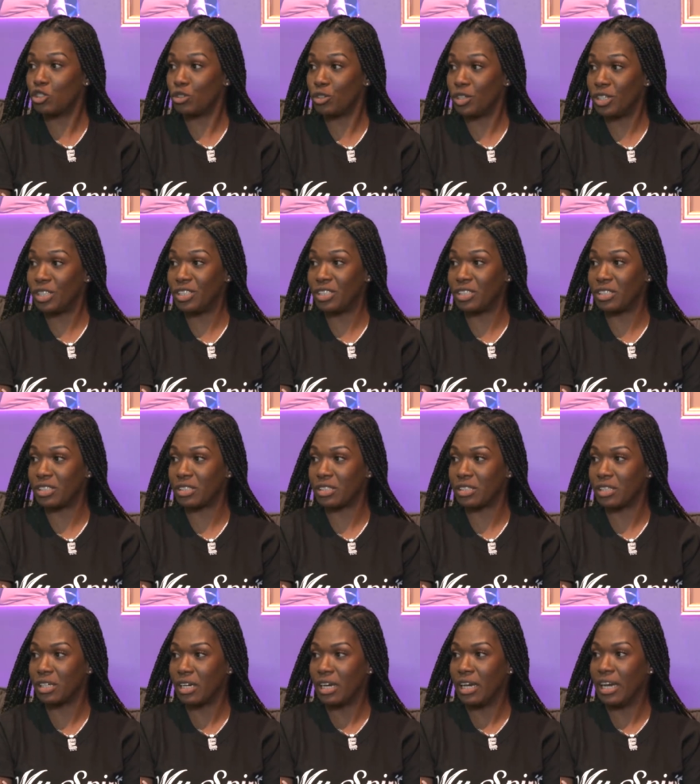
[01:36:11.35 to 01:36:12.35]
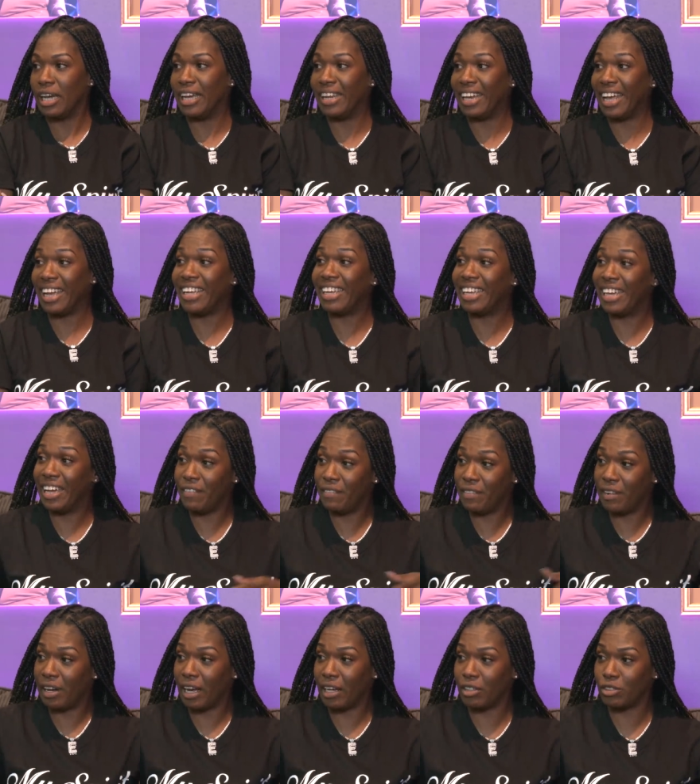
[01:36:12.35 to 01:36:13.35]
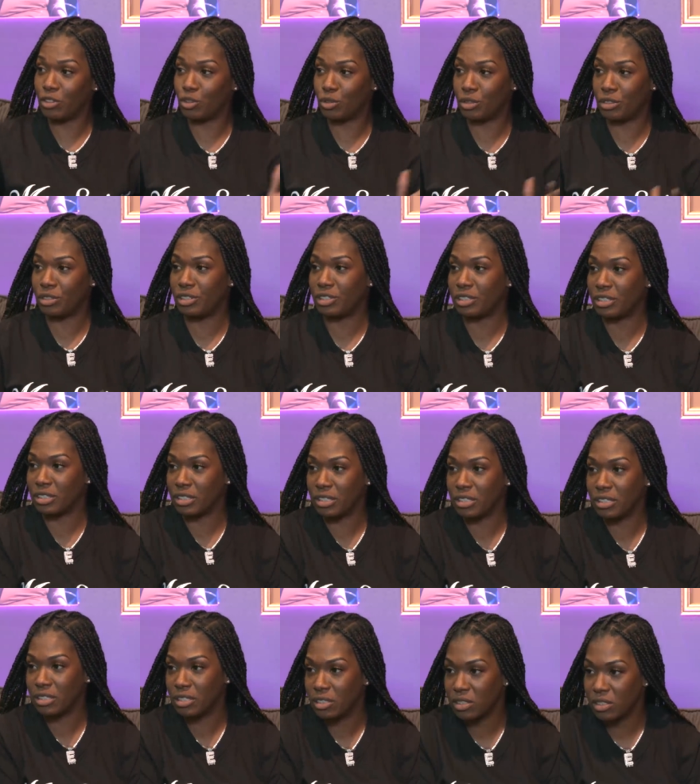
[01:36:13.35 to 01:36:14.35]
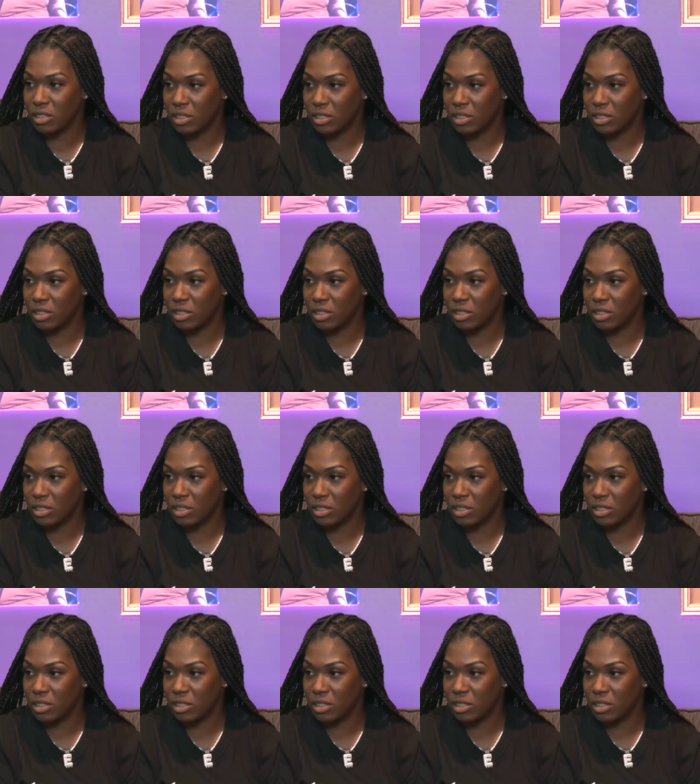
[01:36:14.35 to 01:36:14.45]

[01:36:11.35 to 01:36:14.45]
Trillions. They missing. And they giving up trillions.